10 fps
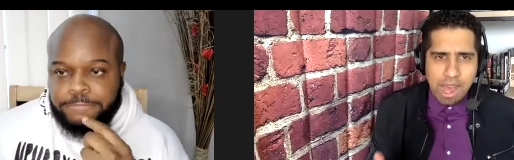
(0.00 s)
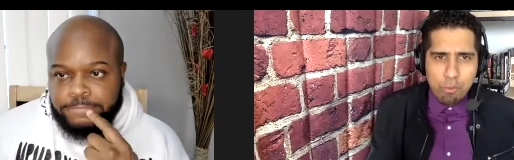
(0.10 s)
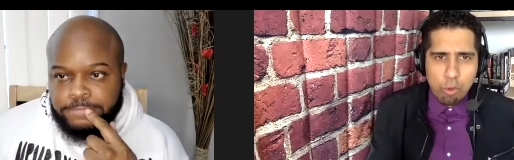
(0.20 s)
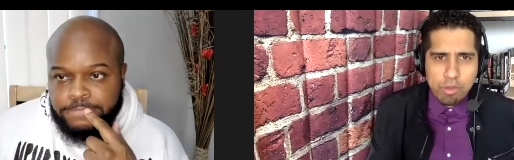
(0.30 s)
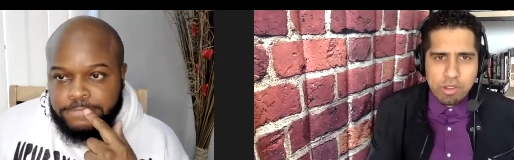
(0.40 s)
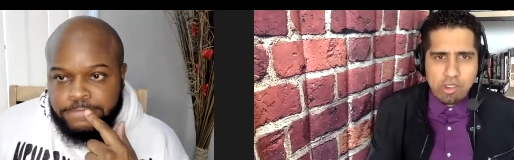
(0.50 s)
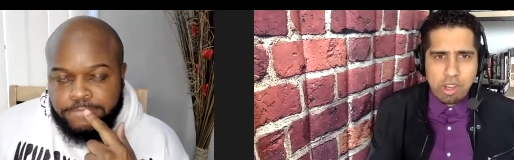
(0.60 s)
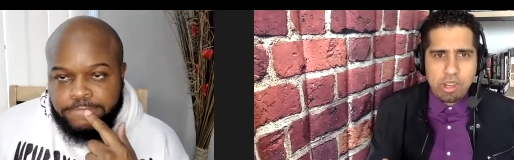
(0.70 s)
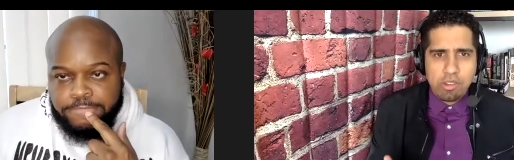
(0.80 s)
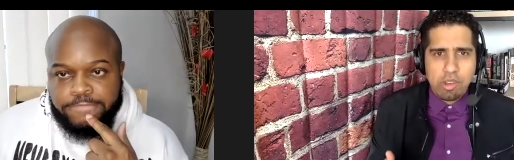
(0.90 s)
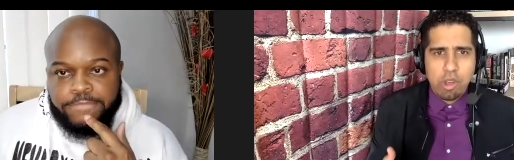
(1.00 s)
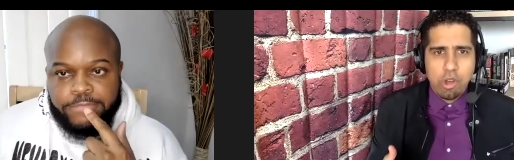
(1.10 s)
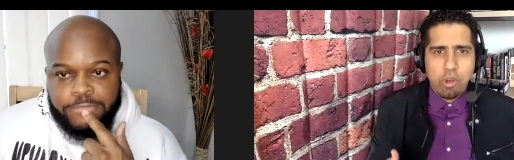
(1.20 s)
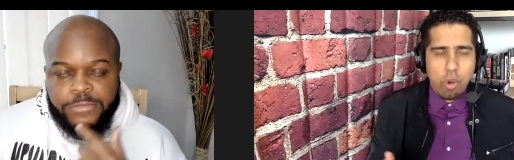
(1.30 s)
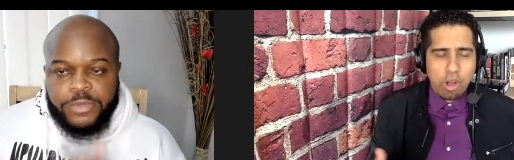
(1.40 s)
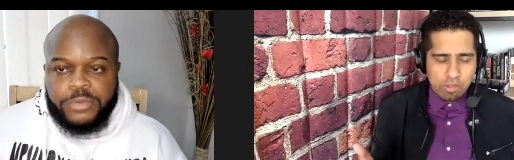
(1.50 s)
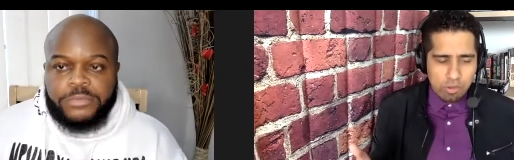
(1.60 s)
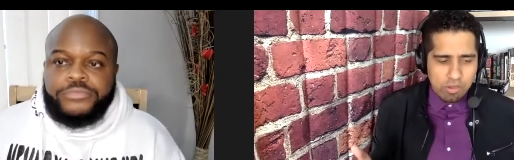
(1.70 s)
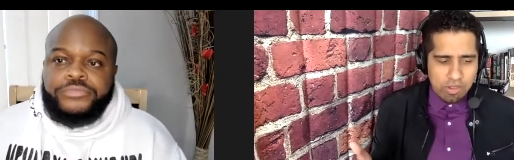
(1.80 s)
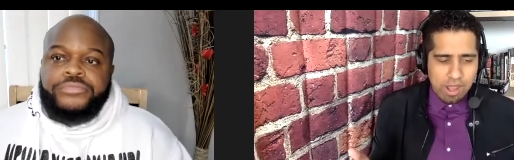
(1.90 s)
Speaker 1: a black woman judge, who
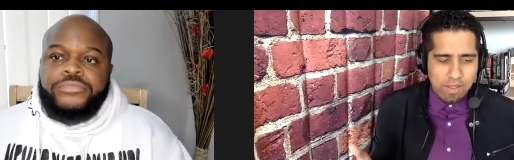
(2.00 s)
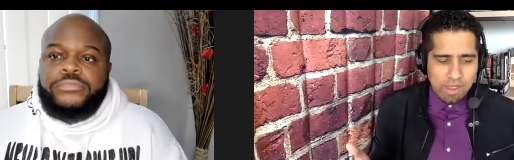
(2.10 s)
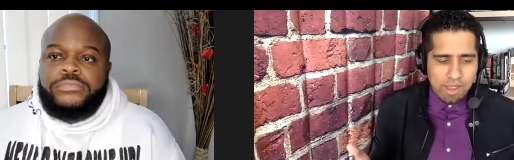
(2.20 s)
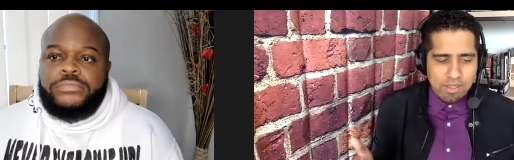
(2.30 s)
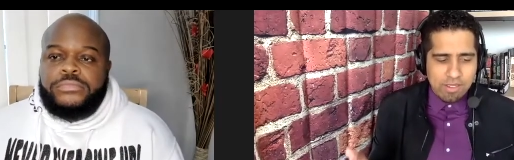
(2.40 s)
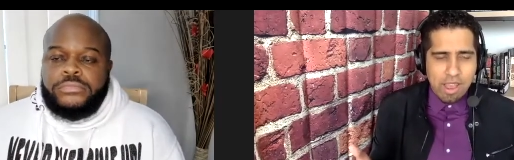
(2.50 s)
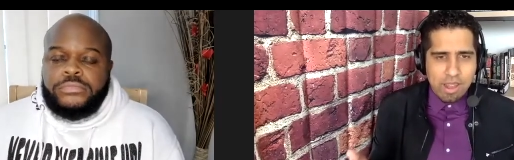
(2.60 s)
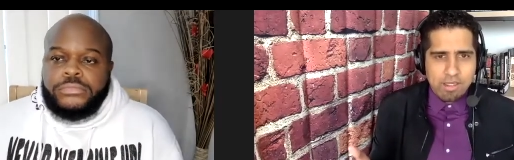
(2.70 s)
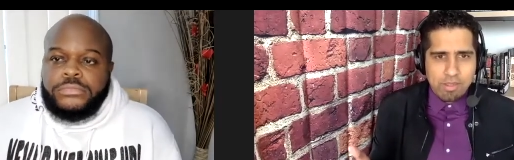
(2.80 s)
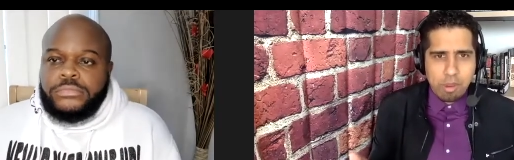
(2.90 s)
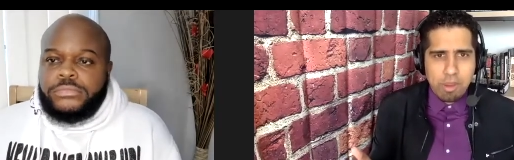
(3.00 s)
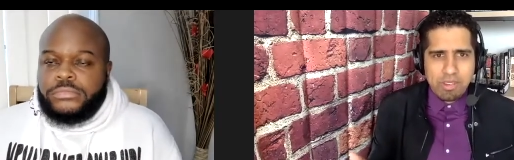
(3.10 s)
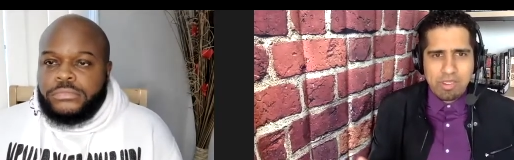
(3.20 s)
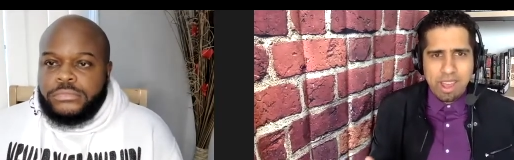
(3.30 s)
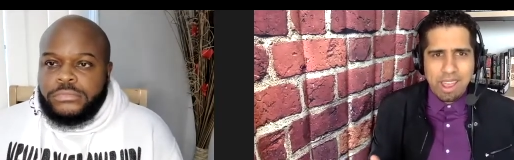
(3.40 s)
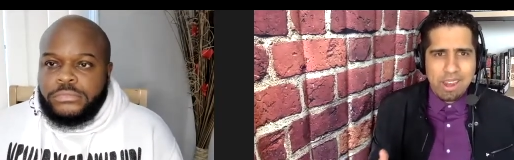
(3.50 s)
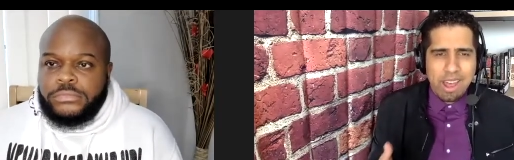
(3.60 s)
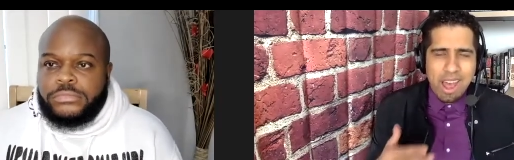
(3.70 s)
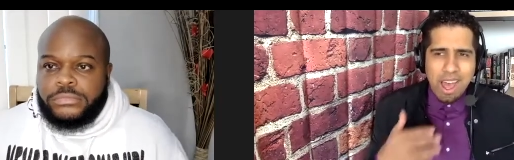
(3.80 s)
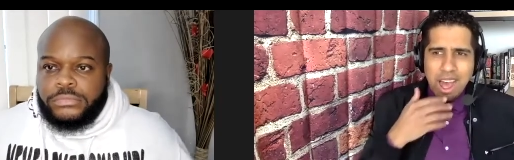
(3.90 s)
also said the uh, sentence must stand.
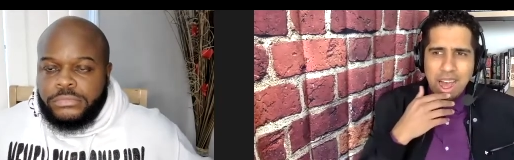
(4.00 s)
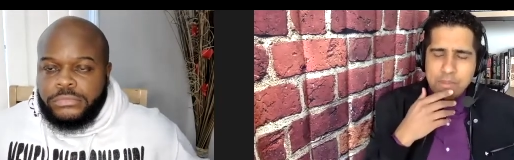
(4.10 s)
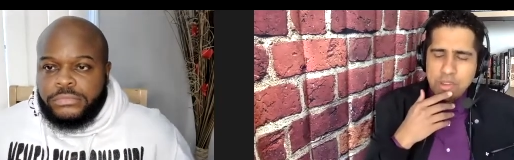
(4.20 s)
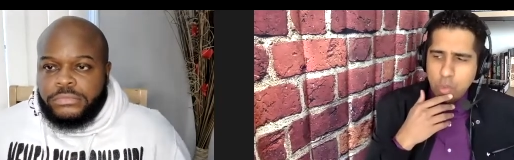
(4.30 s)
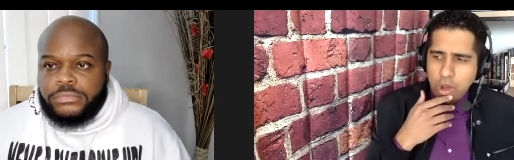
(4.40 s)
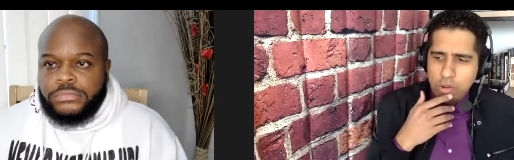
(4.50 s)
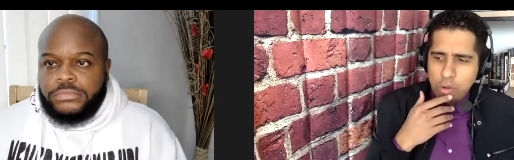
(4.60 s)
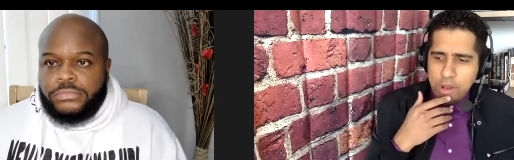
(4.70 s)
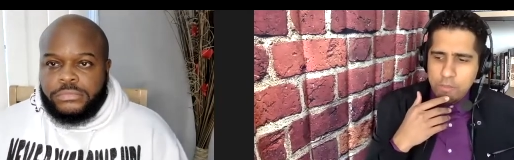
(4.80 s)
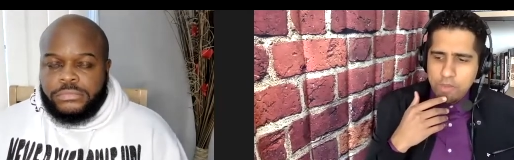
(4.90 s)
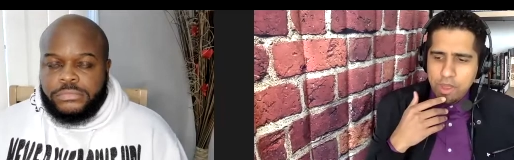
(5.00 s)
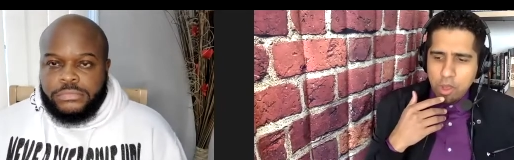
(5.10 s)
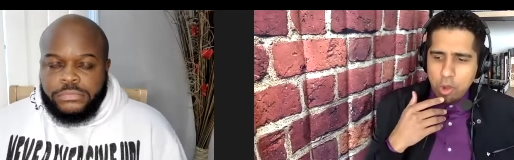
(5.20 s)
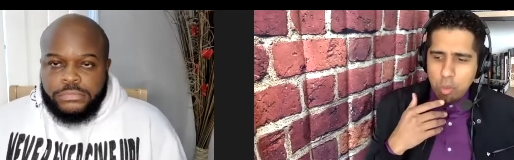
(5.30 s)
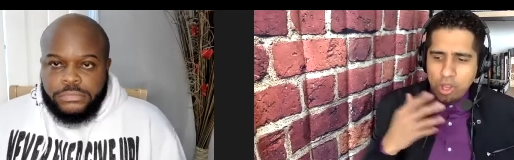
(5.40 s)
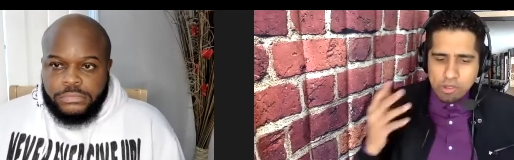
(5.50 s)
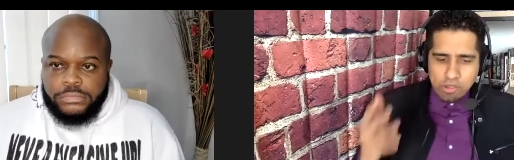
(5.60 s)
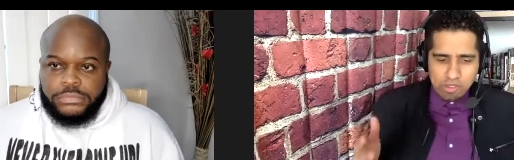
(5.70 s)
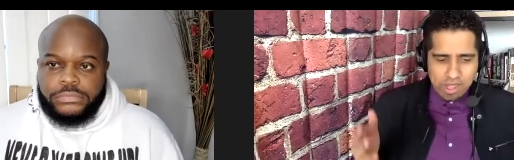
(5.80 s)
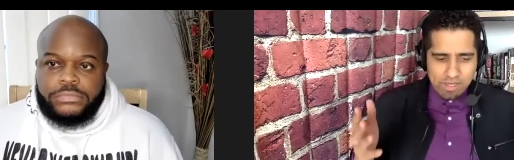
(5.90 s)
I'm just wondering when you're
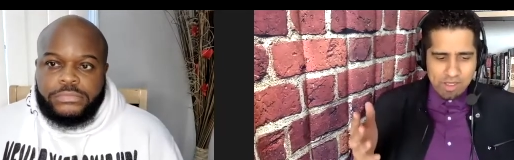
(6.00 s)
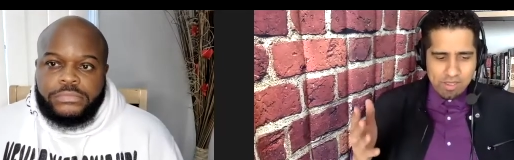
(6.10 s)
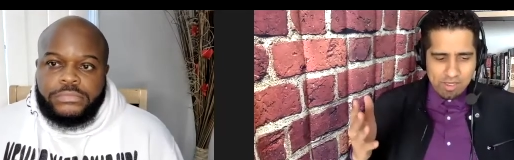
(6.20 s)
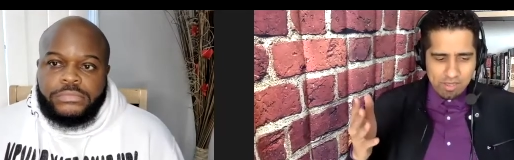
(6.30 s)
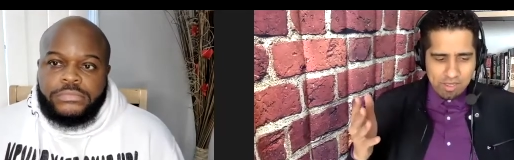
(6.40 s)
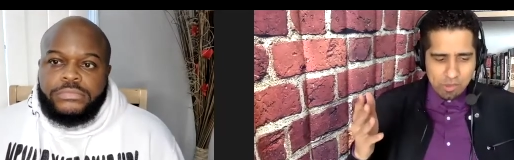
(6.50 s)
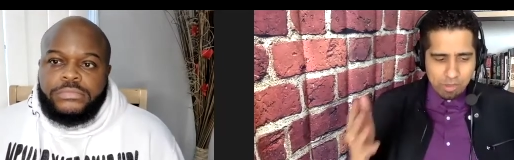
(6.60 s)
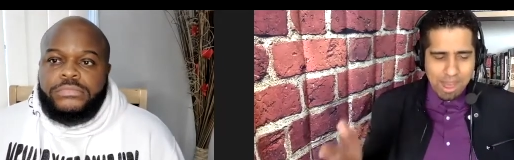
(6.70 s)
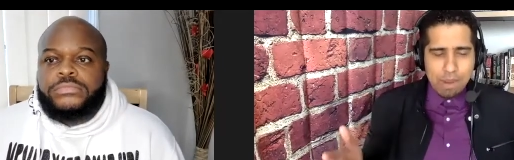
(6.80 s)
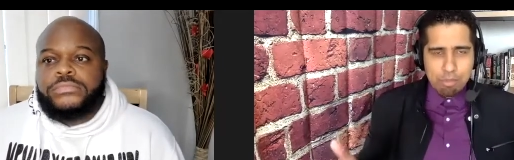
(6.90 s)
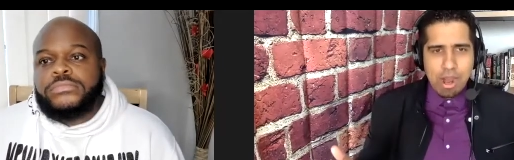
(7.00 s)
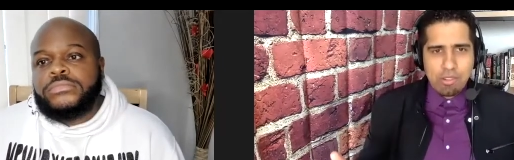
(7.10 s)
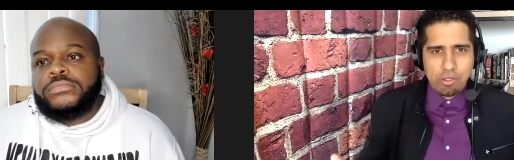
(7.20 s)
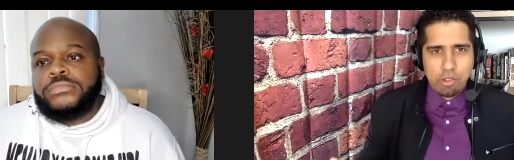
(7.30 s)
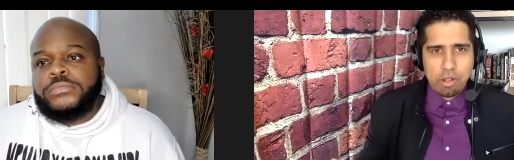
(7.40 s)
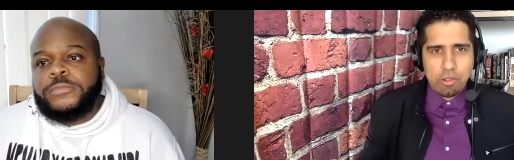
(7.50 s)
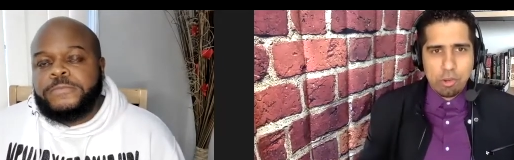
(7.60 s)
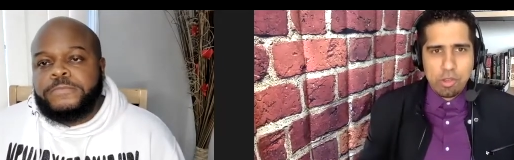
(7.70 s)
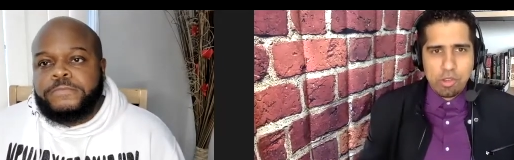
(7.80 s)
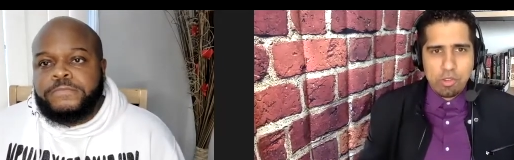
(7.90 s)
seeing this this black prosecutor
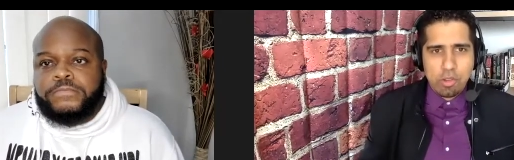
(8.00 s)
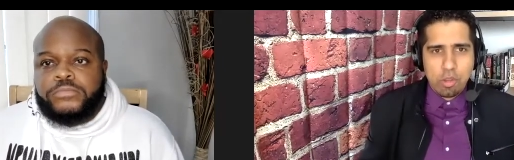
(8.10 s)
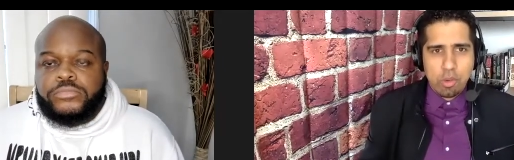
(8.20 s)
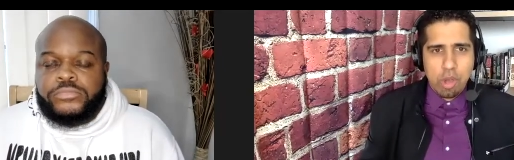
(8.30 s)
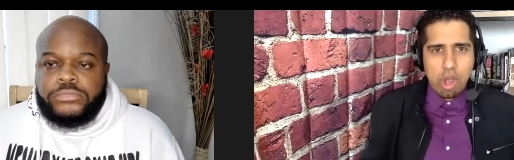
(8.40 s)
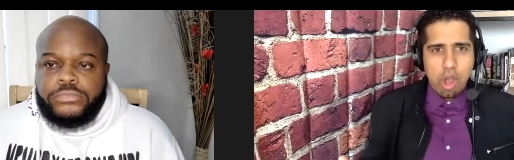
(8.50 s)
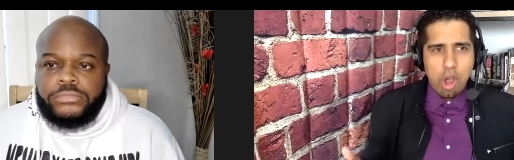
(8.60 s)
do this to you,